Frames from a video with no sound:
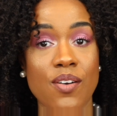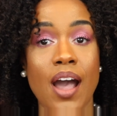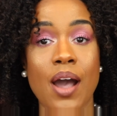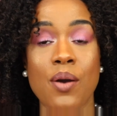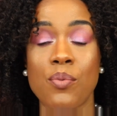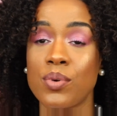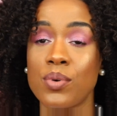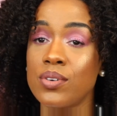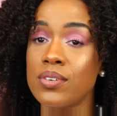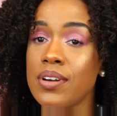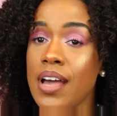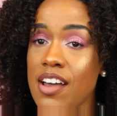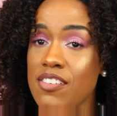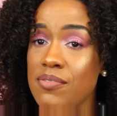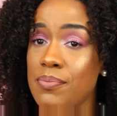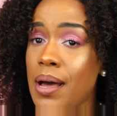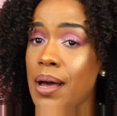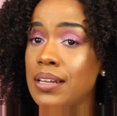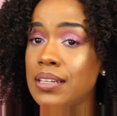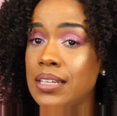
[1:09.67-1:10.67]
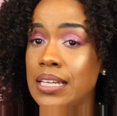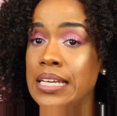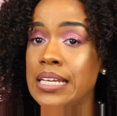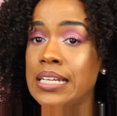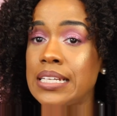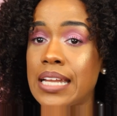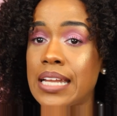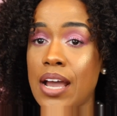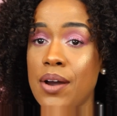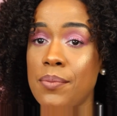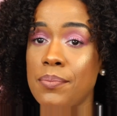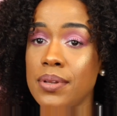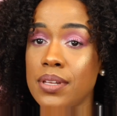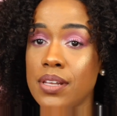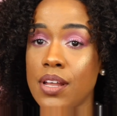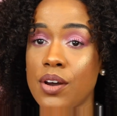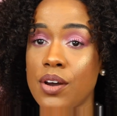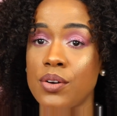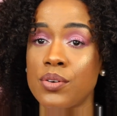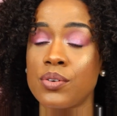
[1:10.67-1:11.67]
I will have my link down
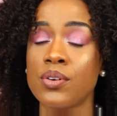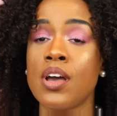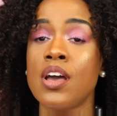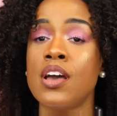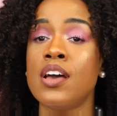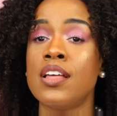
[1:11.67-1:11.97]
below,